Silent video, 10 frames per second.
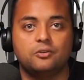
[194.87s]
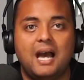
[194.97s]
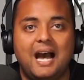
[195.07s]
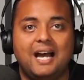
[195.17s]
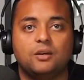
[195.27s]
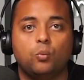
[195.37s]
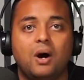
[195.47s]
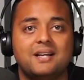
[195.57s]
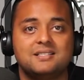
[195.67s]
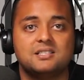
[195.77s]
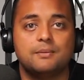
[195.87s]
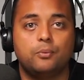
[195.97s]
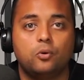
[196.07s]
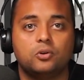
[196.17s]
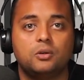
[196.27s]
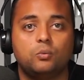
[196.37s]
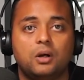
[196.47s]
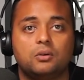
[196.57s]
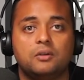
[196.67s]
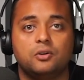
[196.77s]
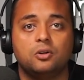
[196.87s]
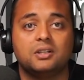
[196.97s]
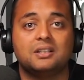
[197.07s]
And why is this important? Well, if you look at the